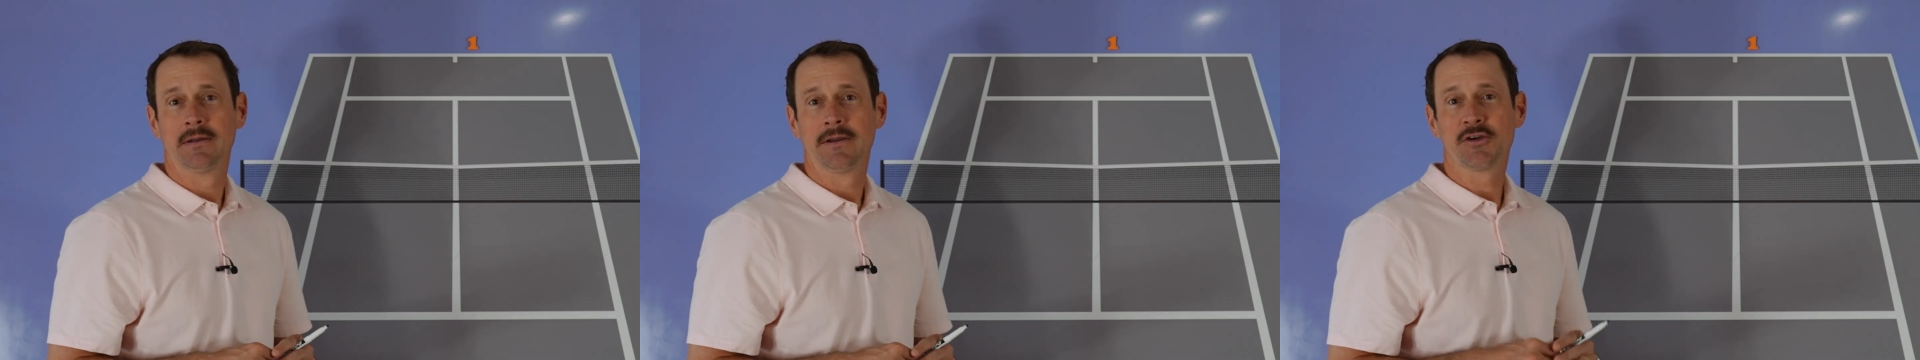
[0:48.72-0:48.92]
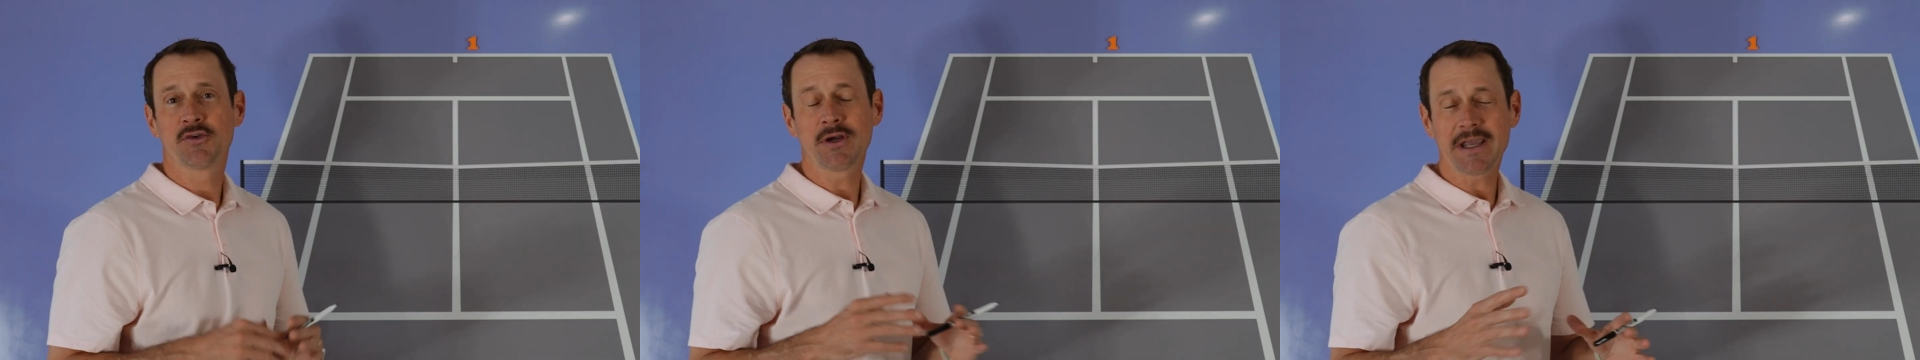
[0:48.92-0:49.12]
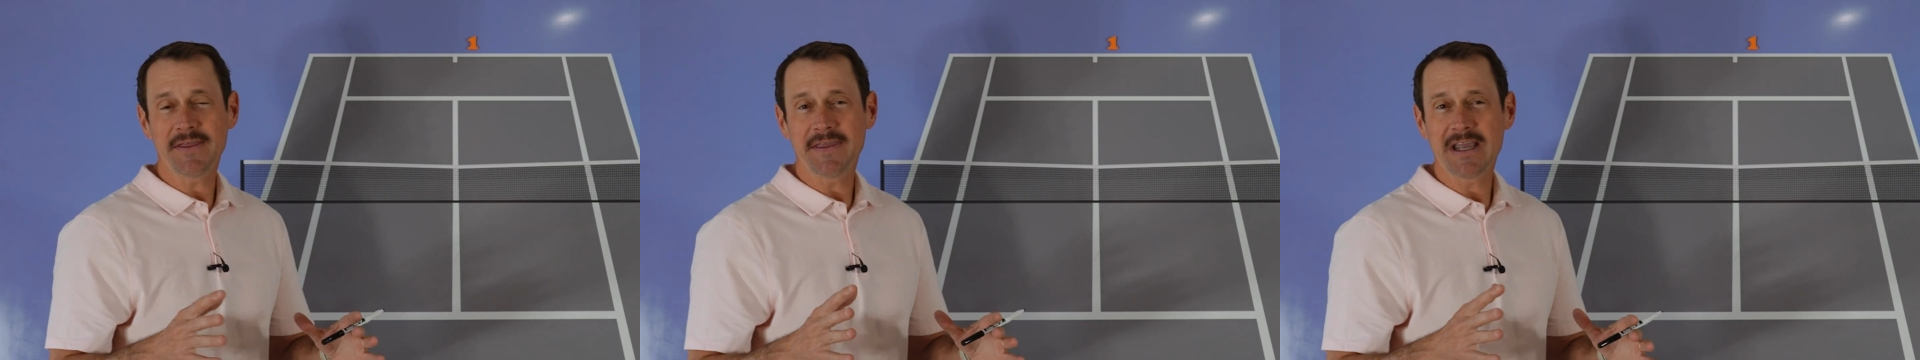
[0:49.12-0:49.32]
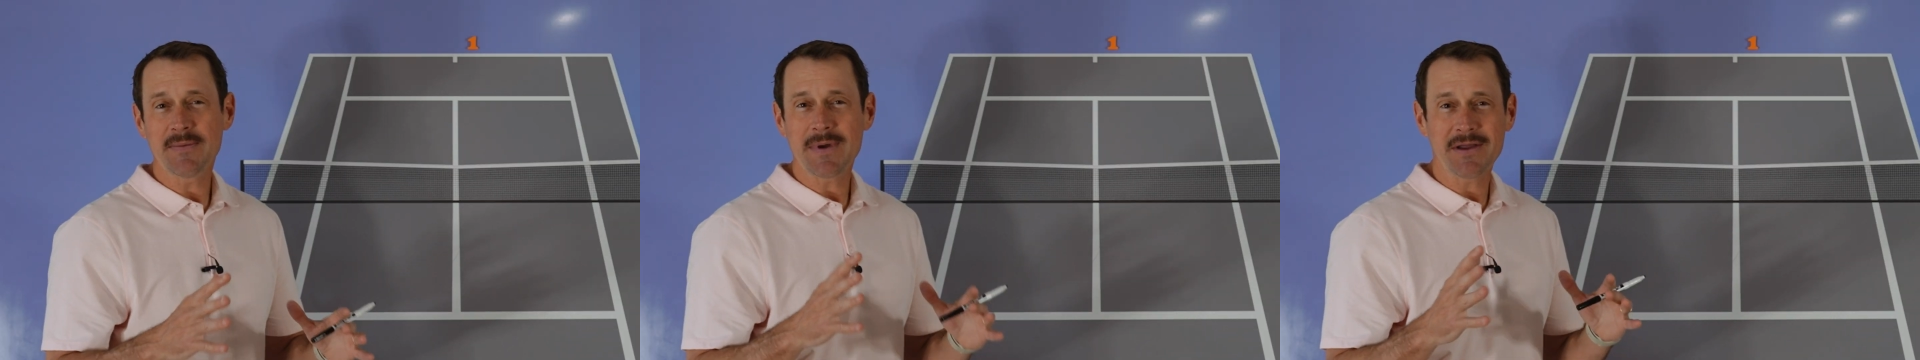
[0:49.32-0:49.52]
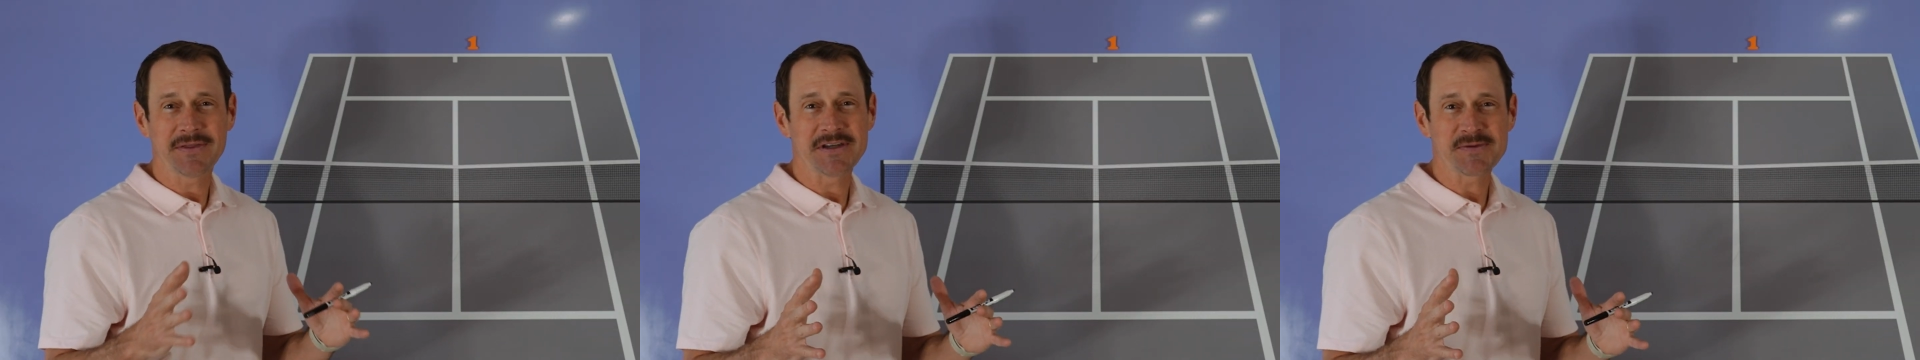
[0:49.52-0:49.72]
The tricky thing
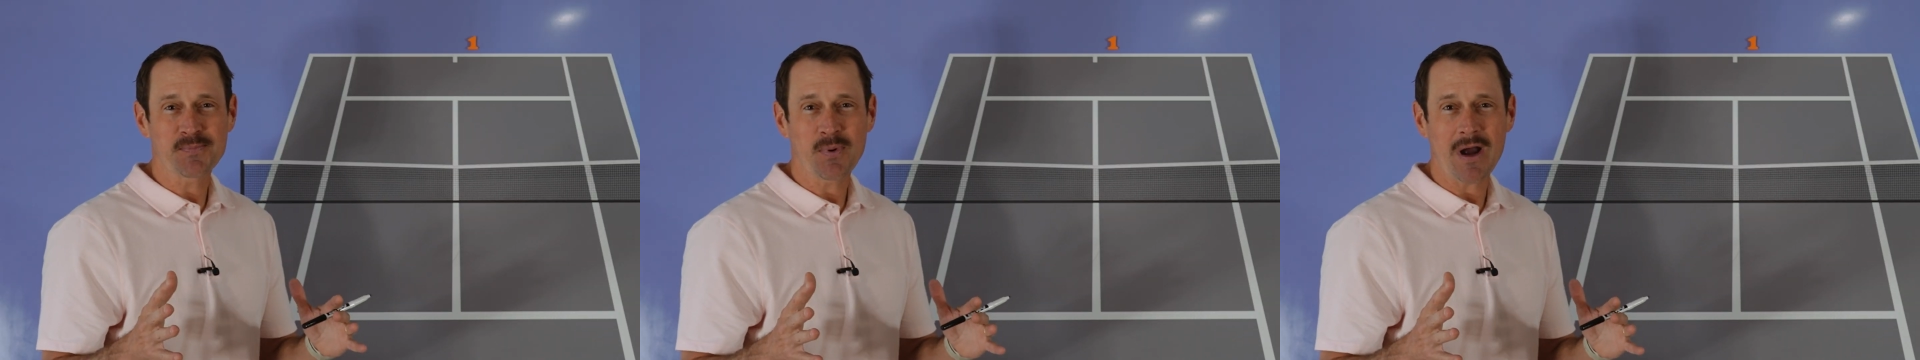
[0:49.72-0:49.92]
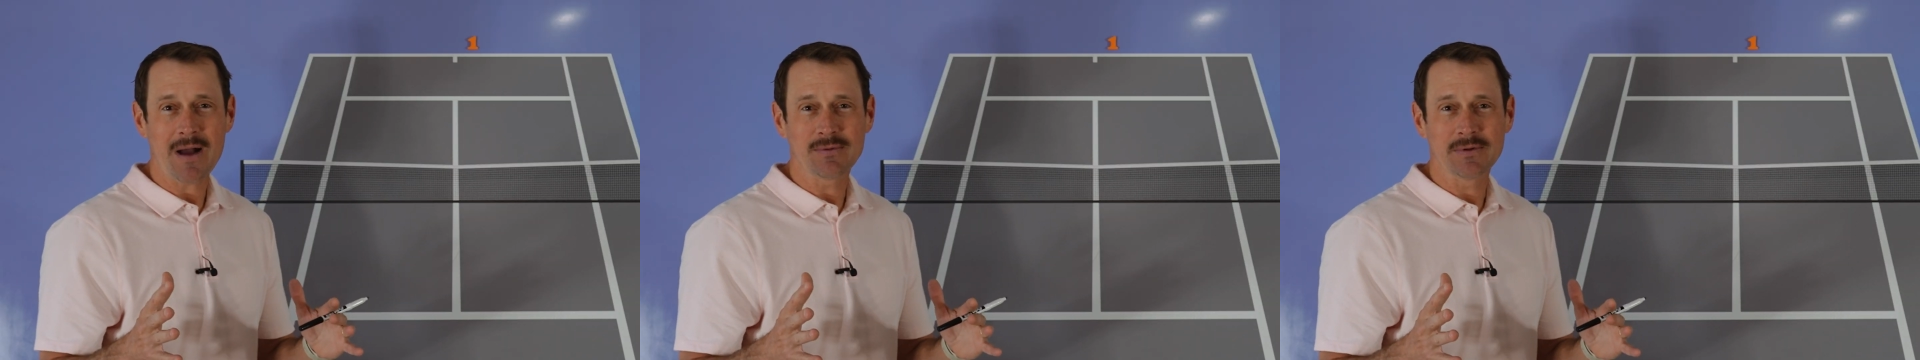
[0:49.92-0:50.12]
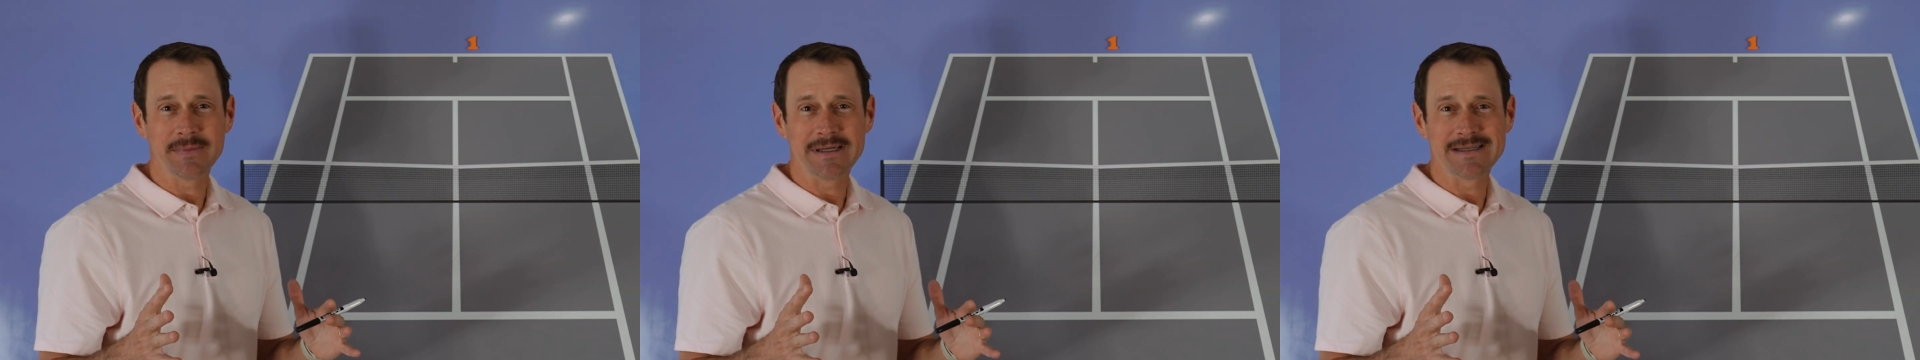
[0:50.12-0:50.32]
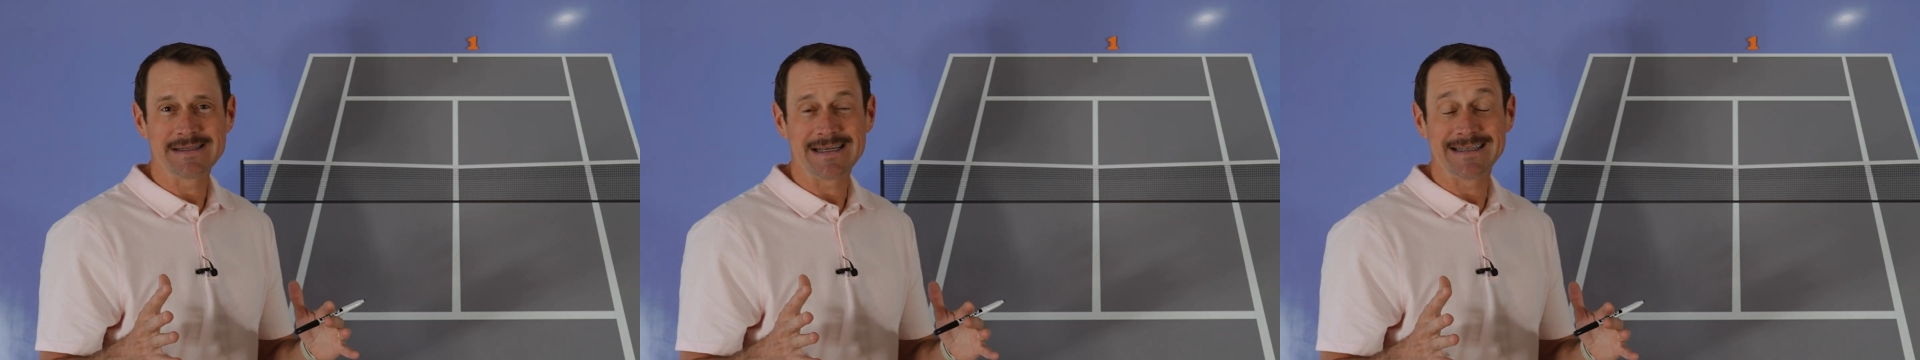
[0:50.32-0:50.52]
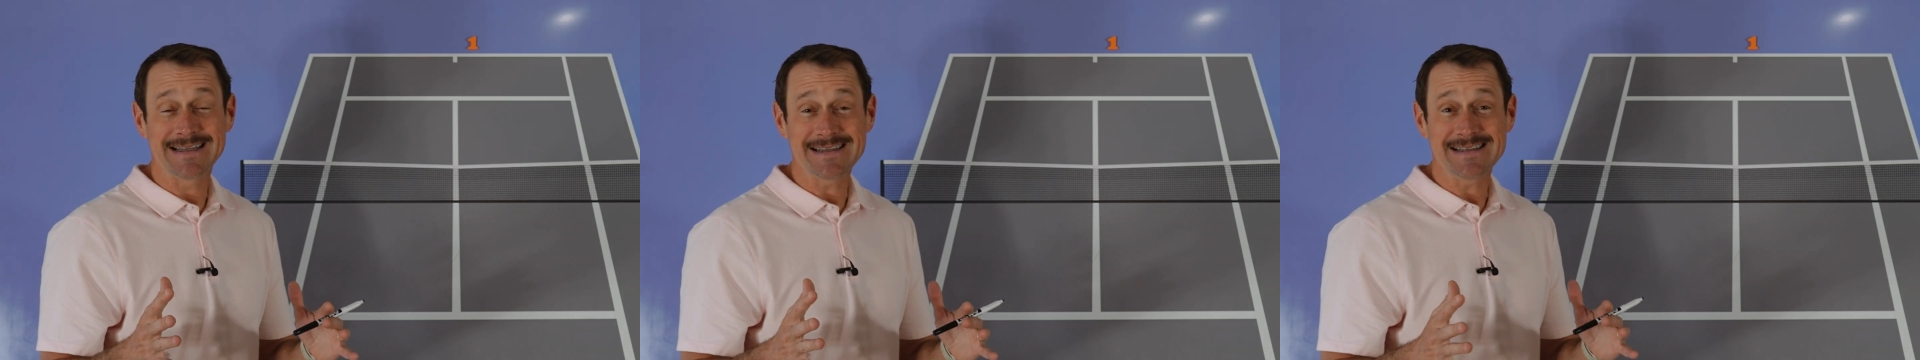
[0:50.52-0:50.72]
about this problem
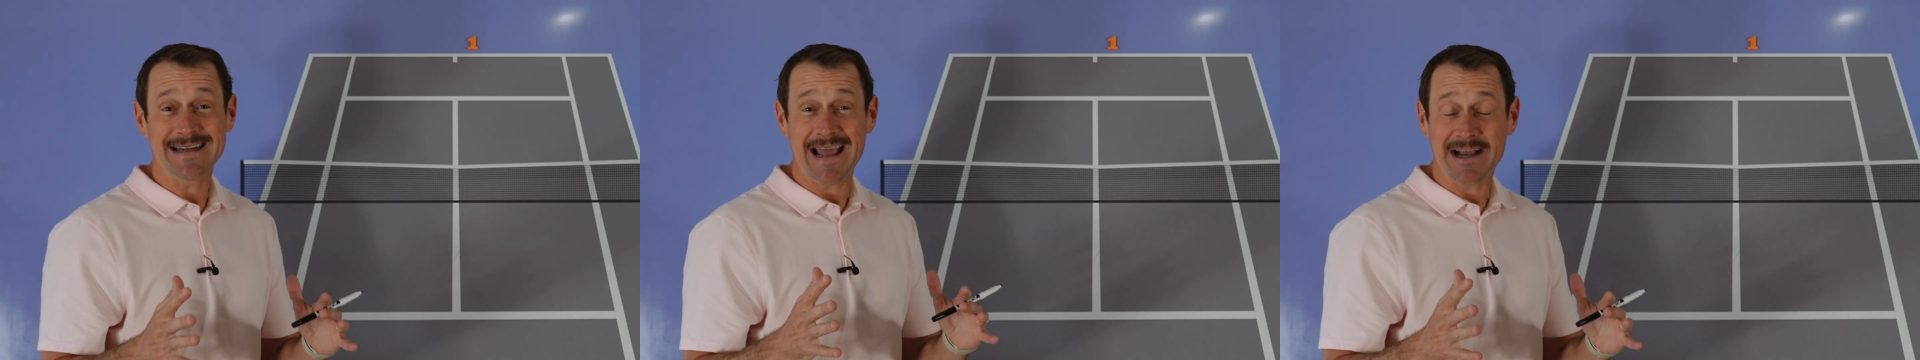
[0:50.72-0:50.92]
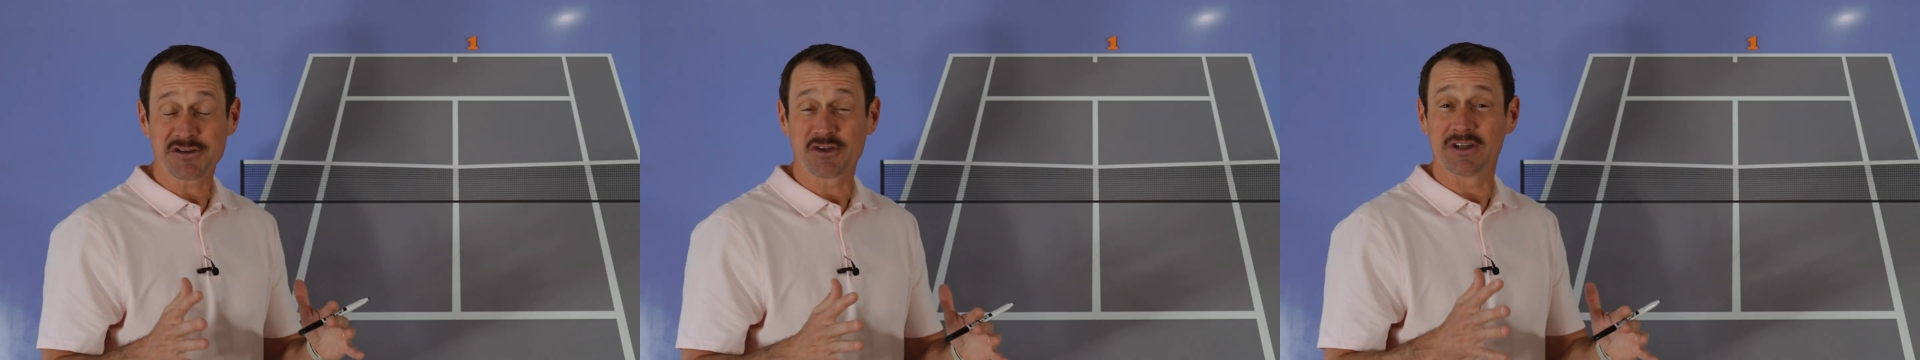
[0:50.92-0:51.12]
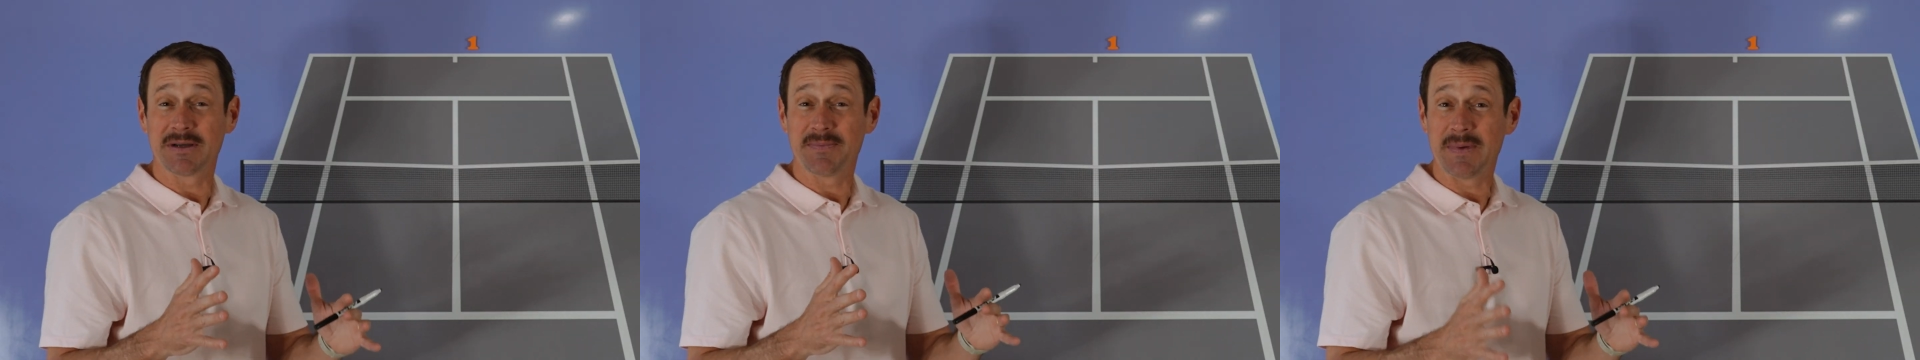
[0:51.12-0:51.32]
is it doesn't actually